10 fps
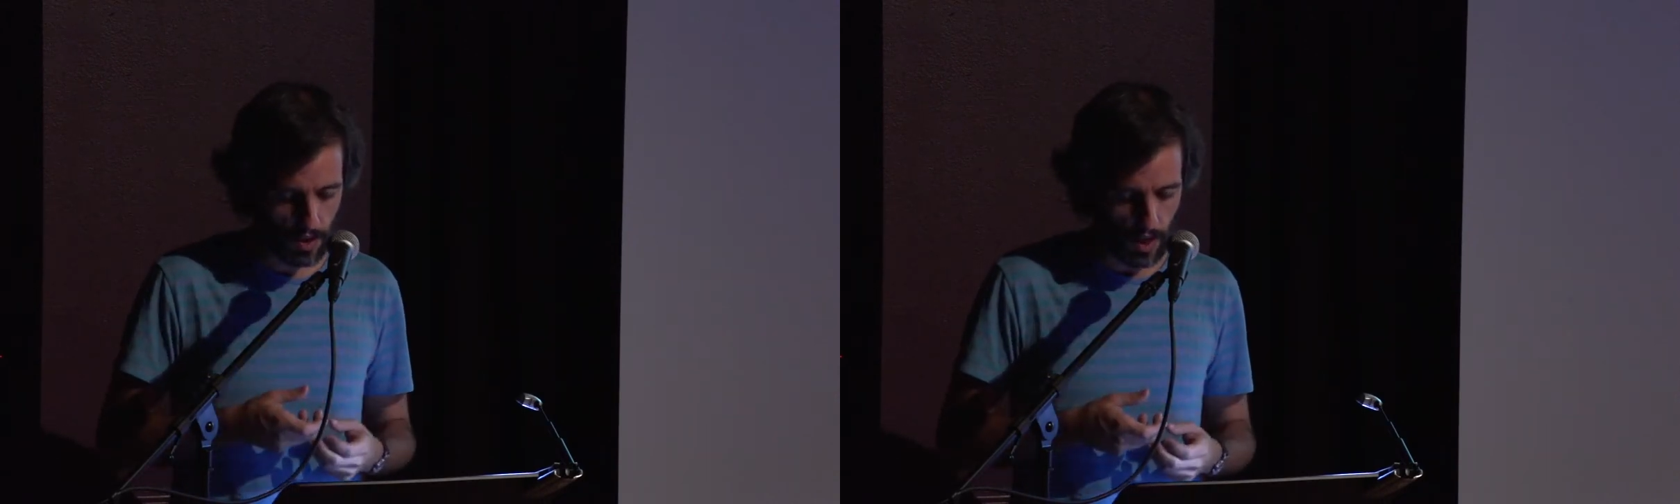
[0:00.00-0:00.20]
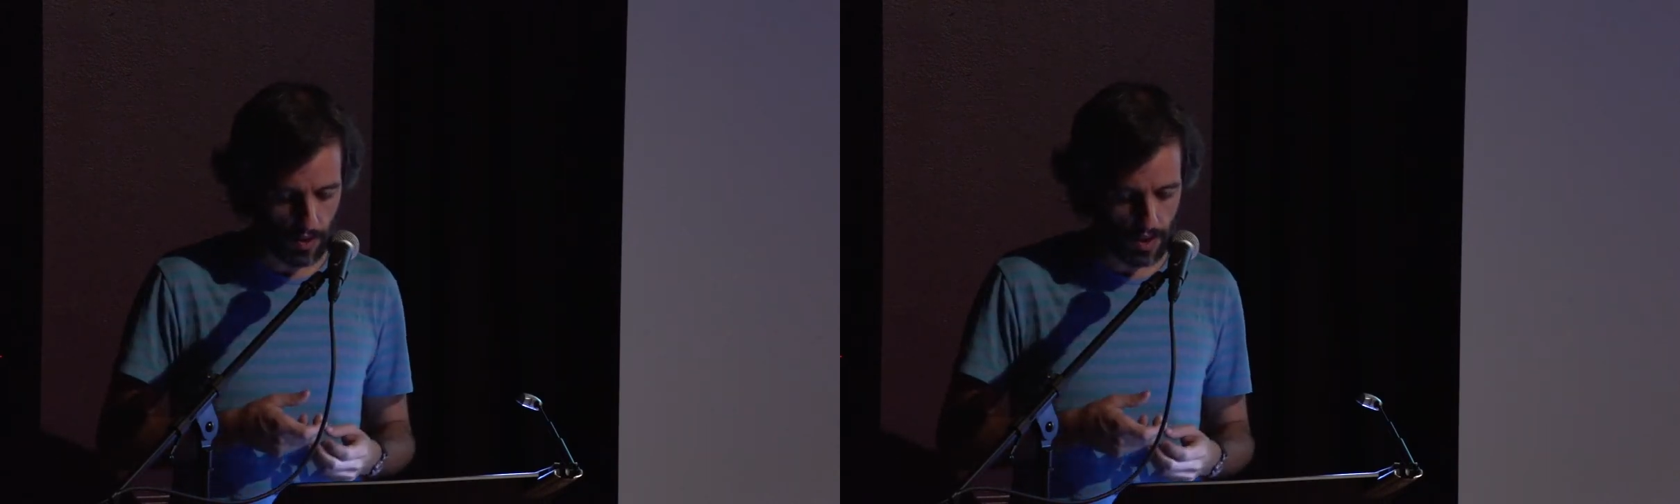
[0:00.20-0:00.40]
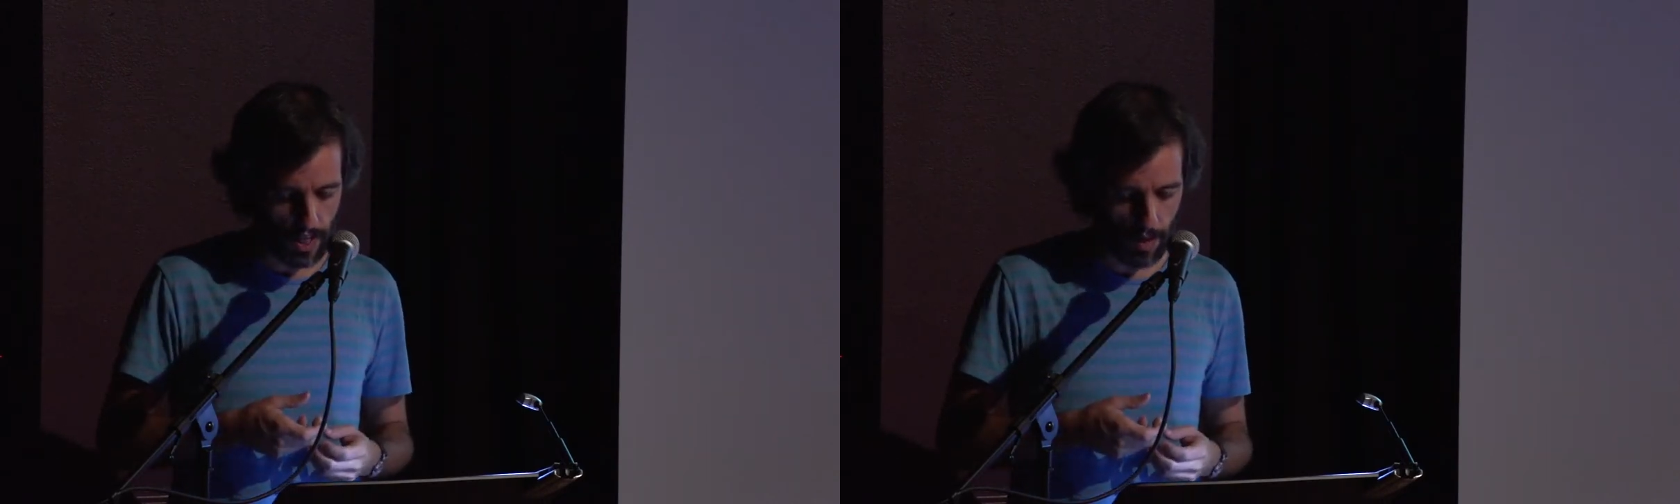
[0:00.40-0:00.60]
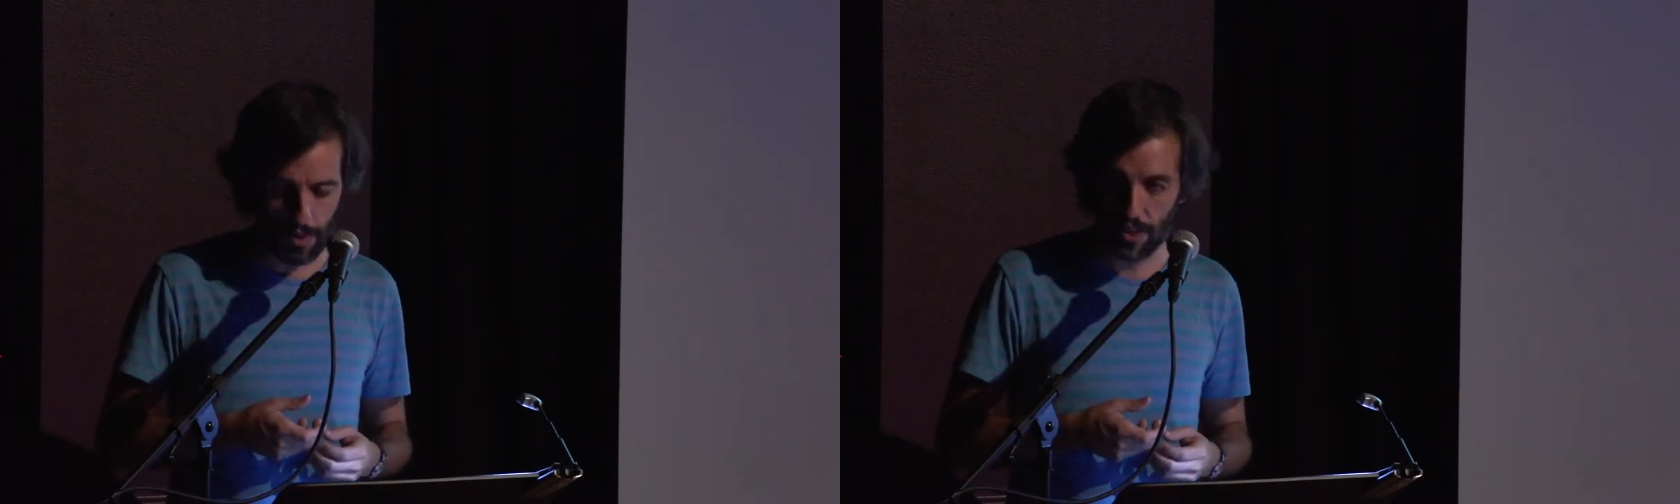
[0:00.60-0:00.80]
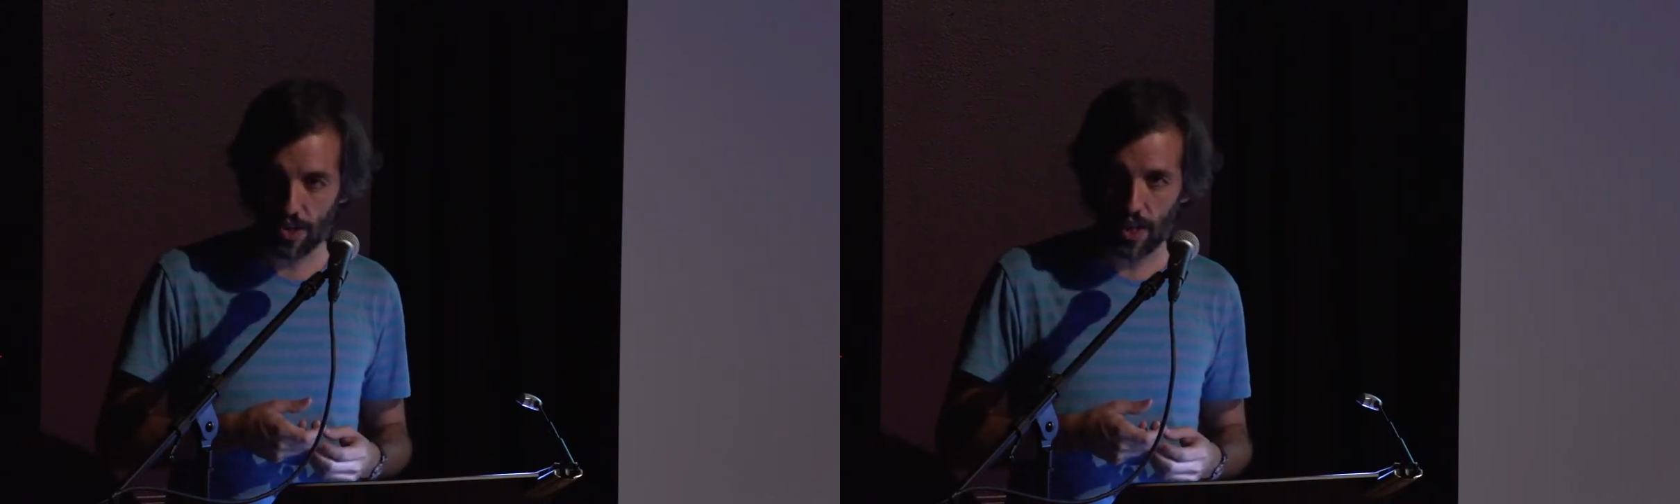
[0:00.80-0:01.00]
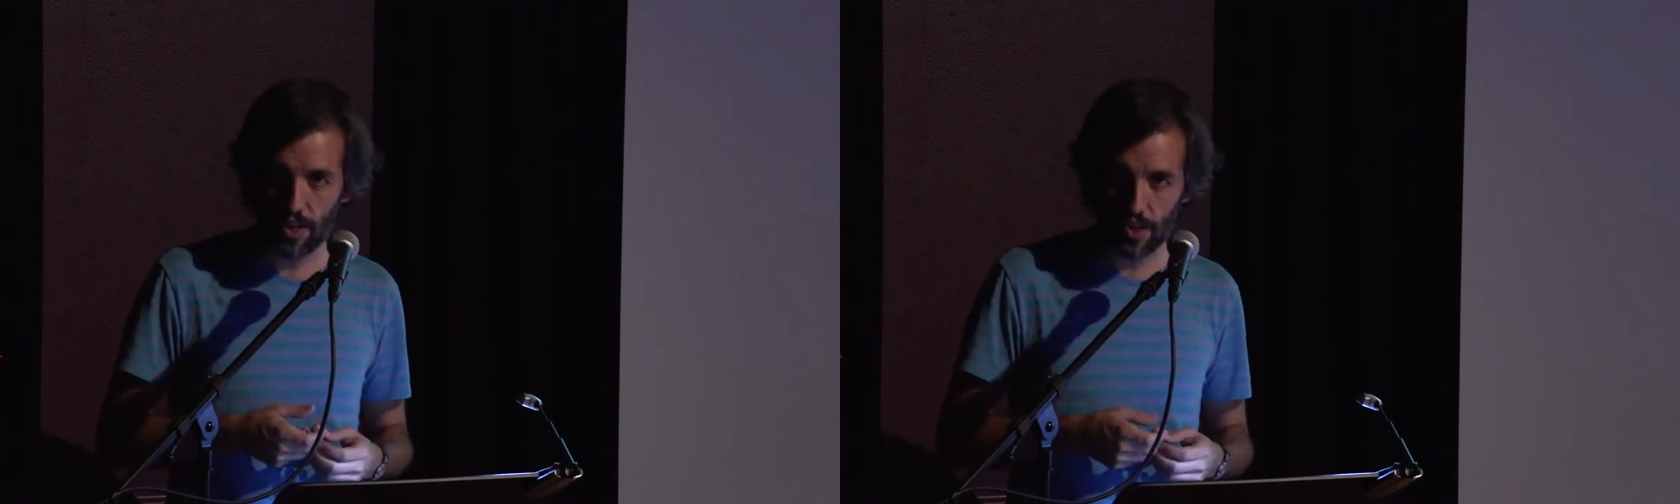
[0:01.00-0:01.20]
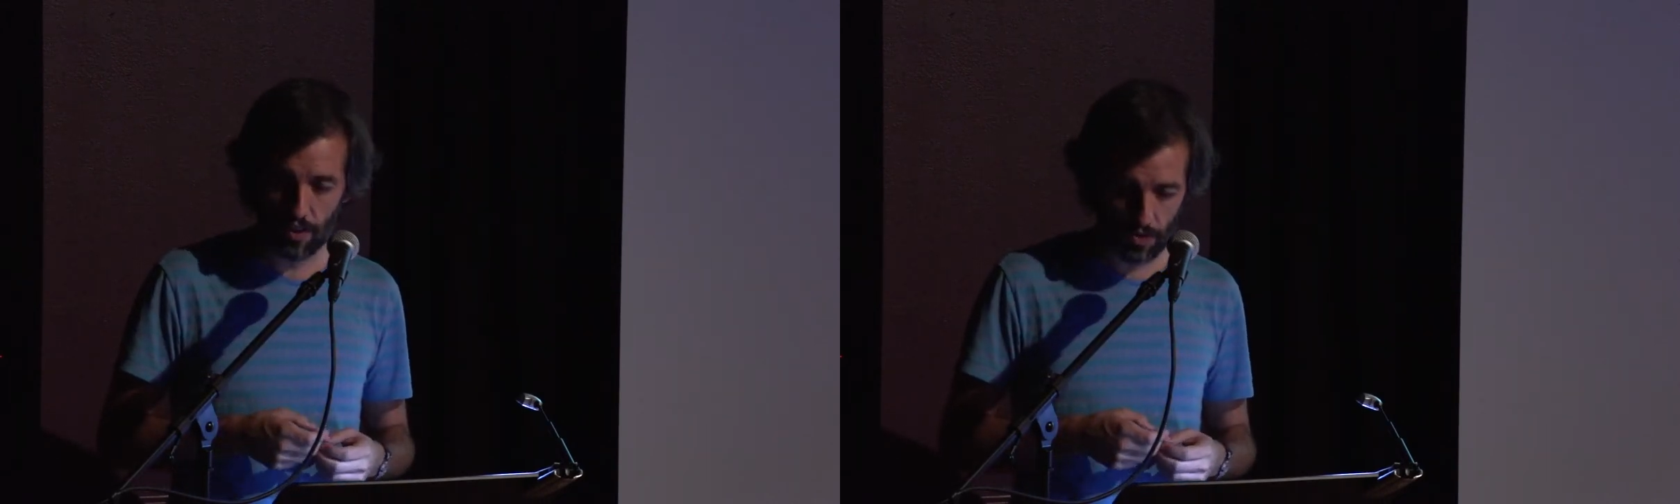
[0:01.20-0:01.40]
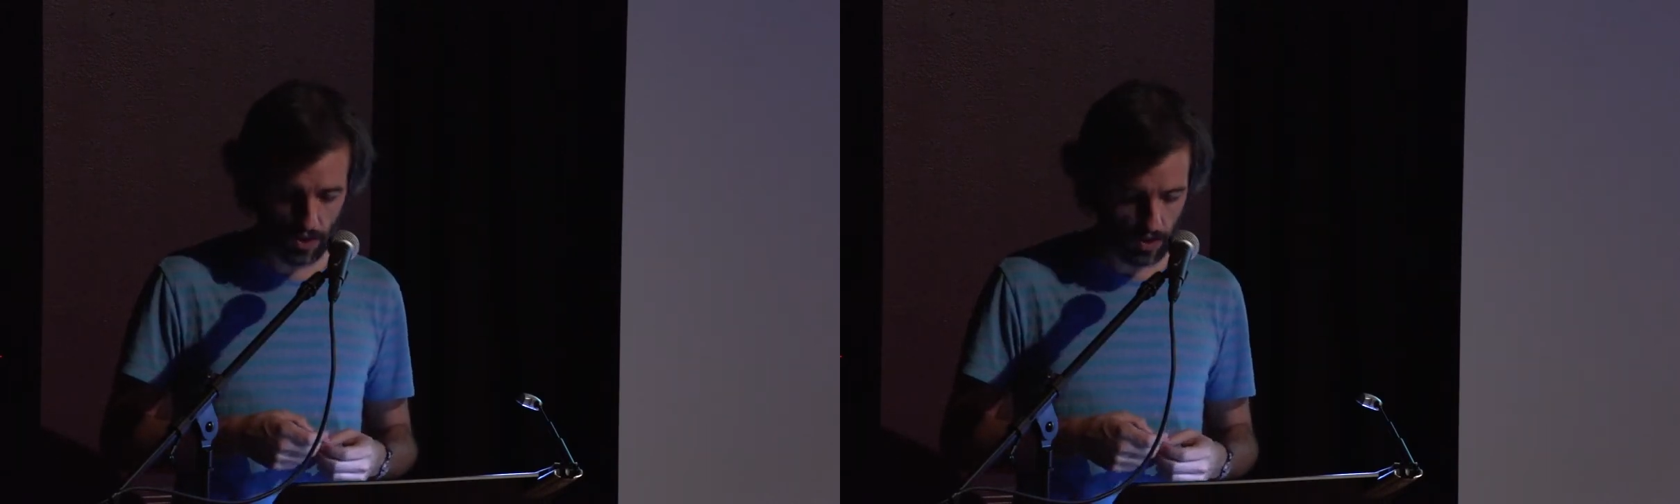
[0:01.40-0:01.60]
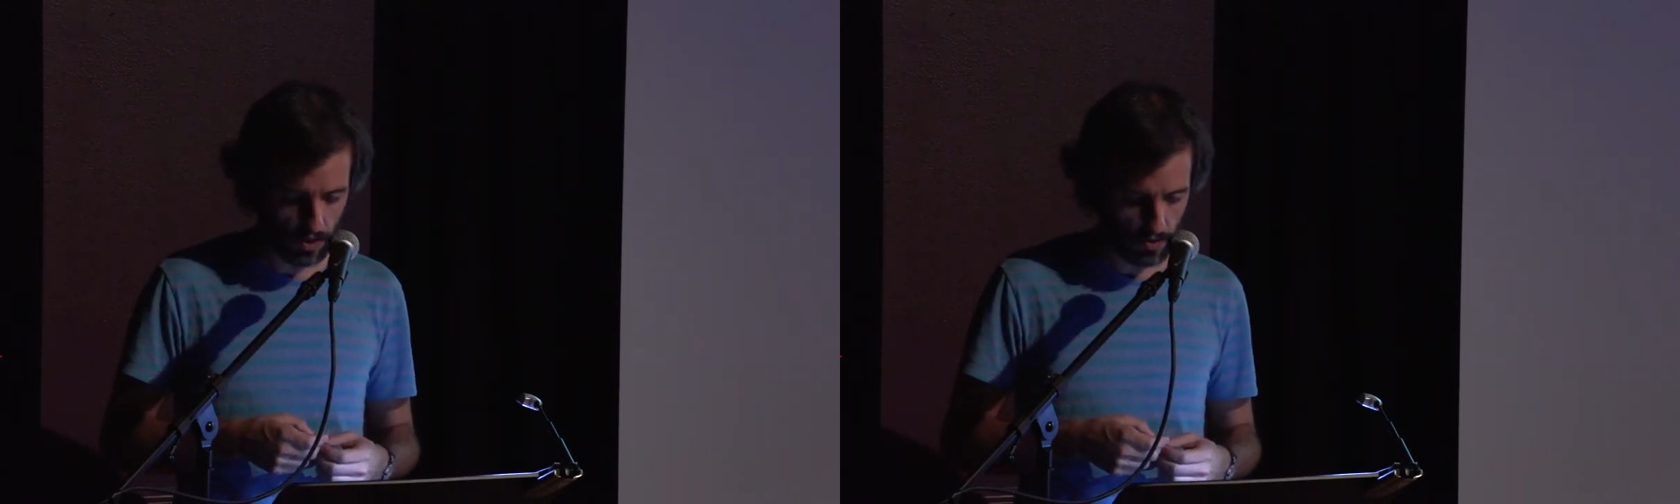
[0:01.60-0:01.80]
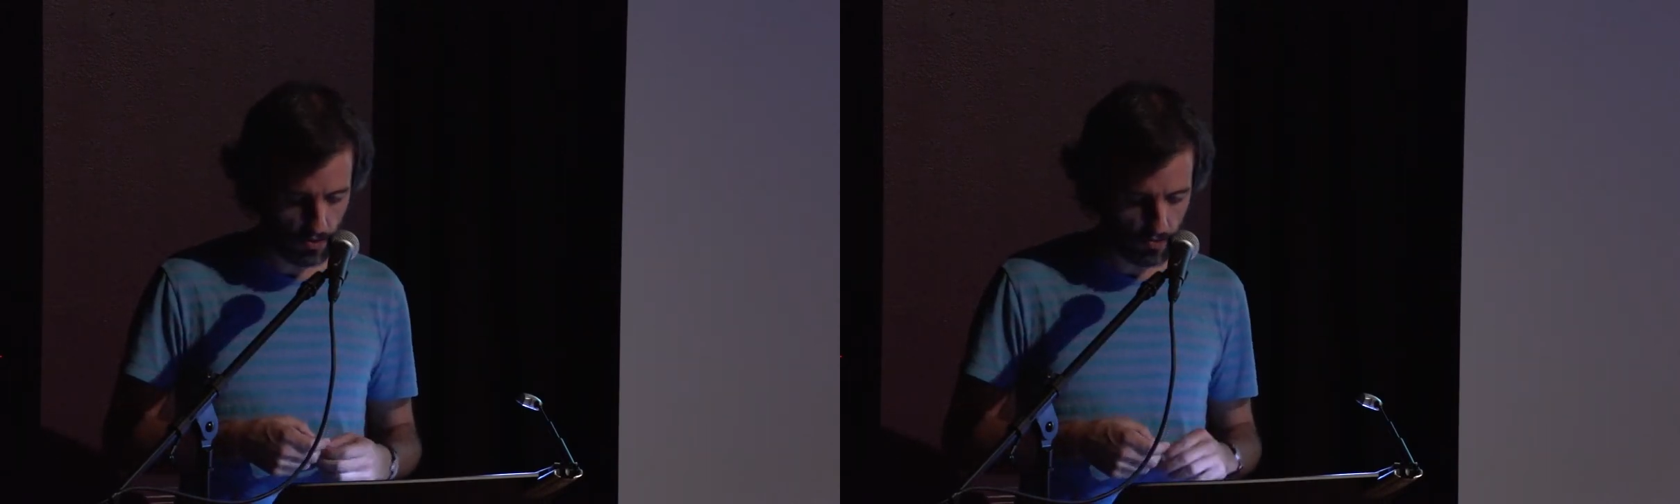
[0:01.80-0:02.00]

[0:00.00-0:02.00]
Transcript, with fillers: now that time has changed everything.